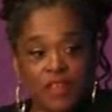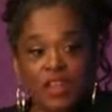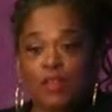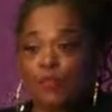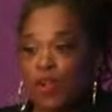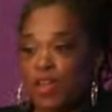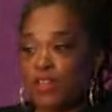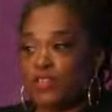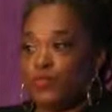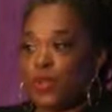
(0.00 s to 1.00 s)
And it
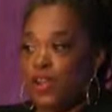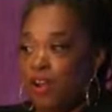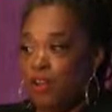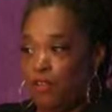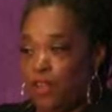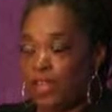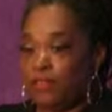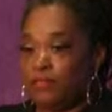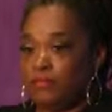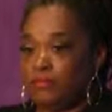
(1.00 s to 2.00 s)
was, we are
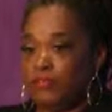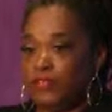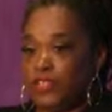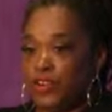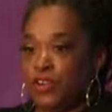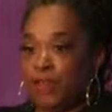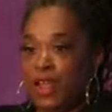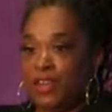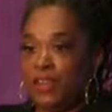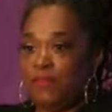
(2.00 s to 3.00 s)
going to
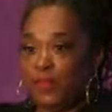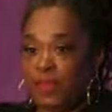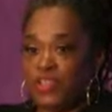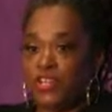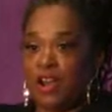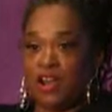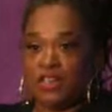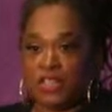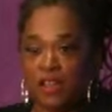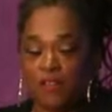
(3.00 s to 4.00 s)
create information
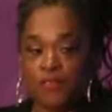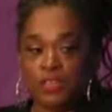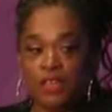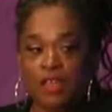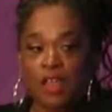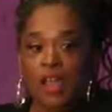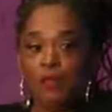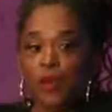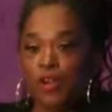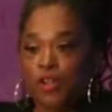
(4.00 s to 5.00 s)
ourselves,
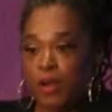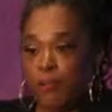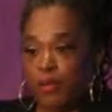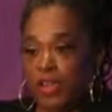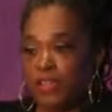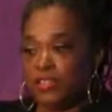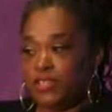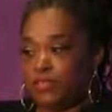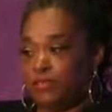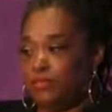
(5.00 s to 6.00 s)
and we're going to bring it
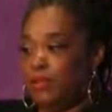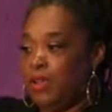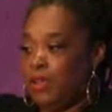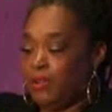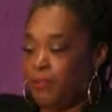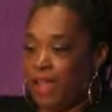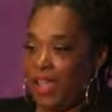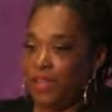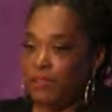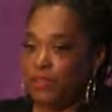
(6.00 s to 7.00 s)
to the
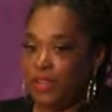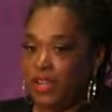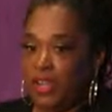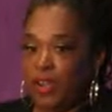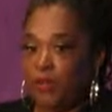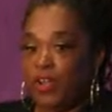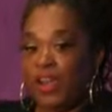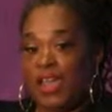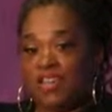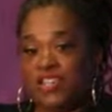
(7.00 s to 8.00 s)
Black community, and we're going
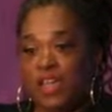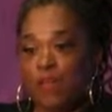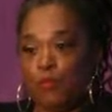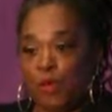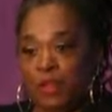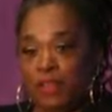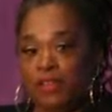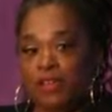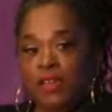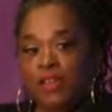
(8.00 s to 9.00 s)
to educate women
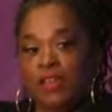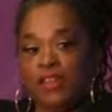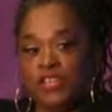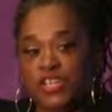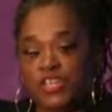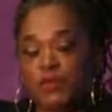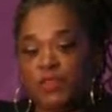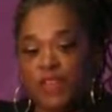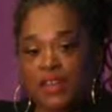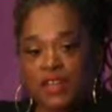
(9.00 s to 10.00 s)
and teach them
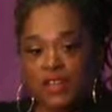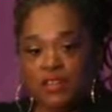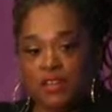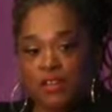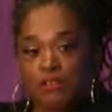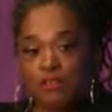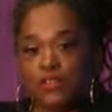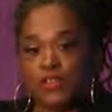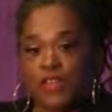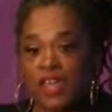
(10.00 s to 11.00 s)
what they needed to know
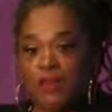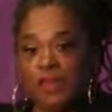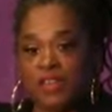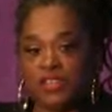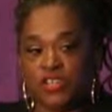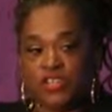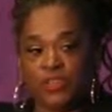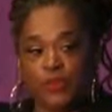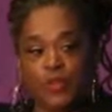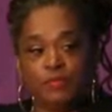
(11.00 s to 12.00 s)
so they can make
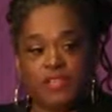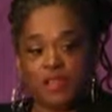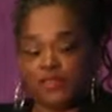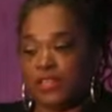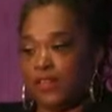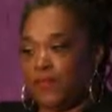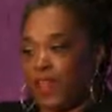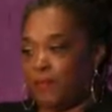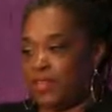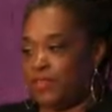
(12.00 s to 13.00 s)
decisions for themselves and their
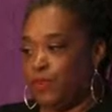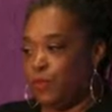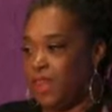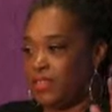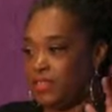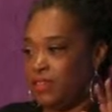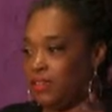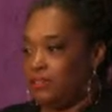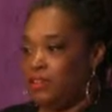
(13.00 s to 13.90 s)
families. Real basic.